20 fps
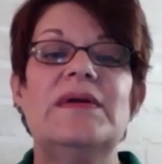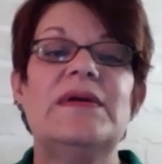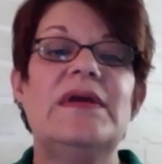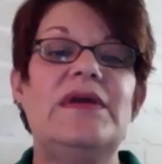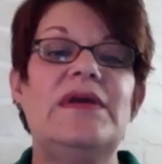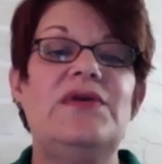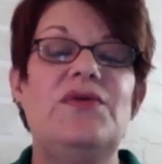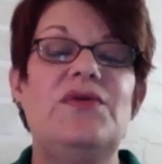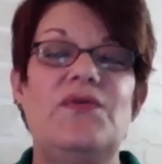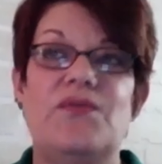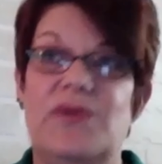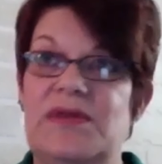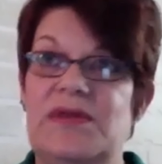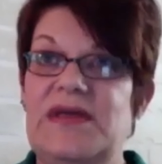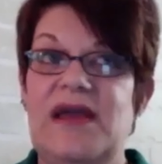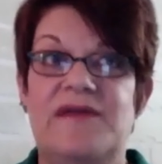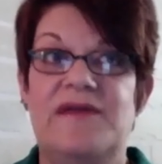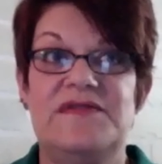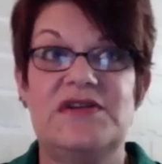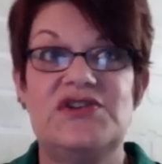you really
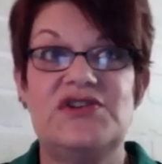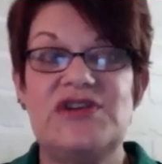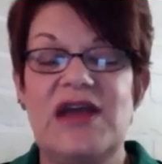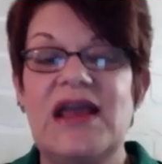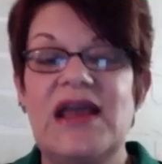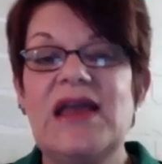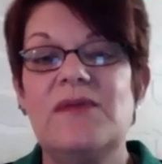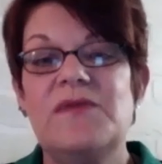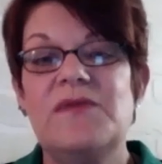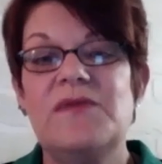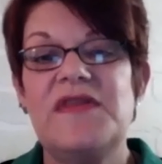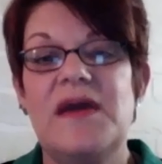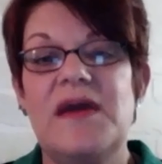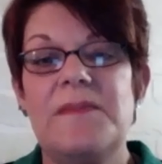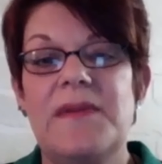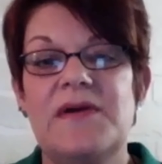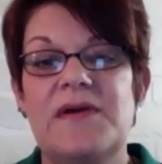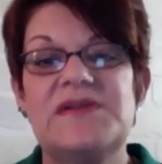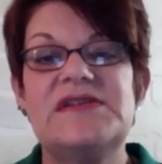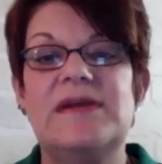have to check in with that
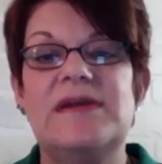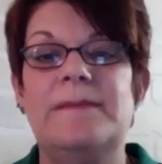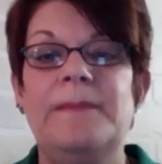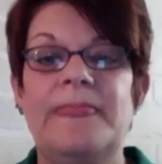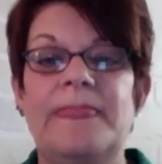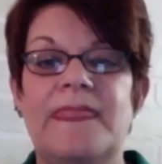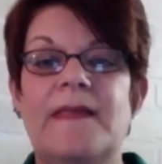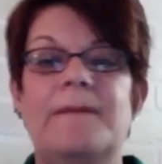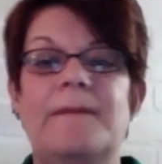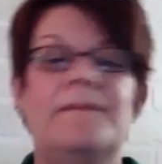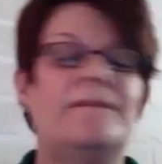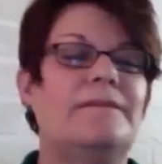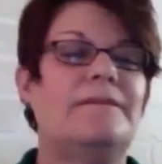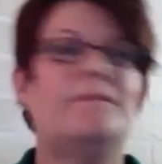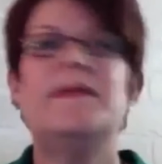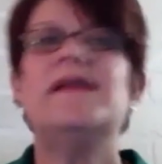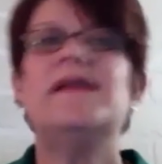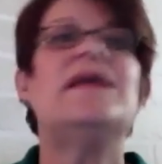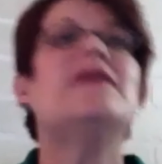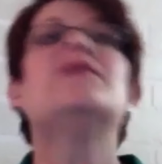person.
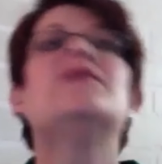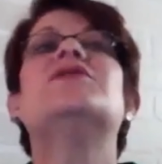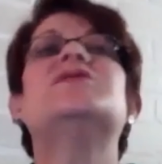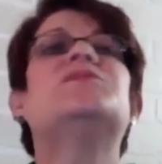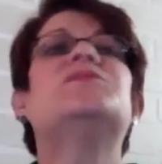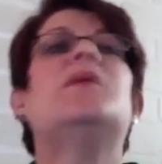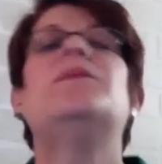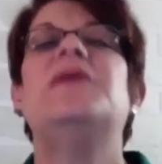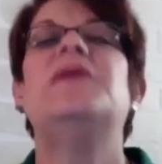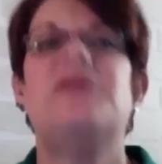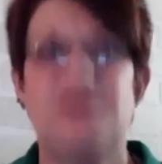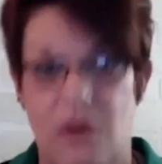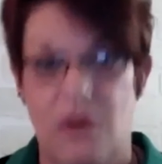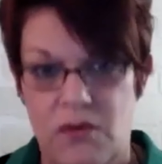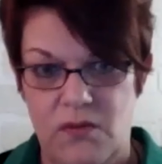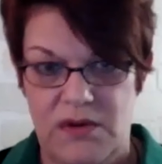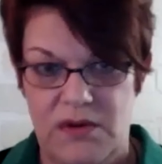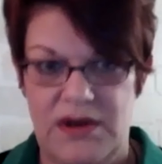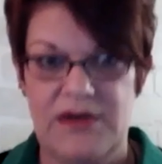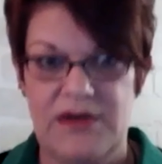But here's what we
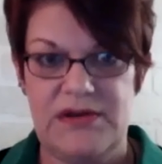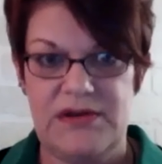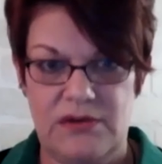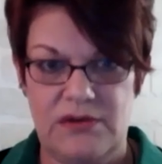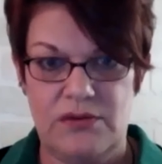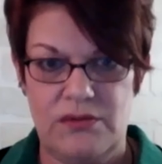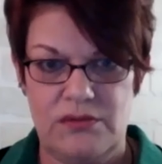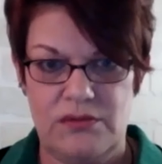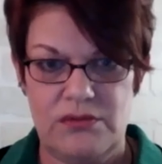don't want to do.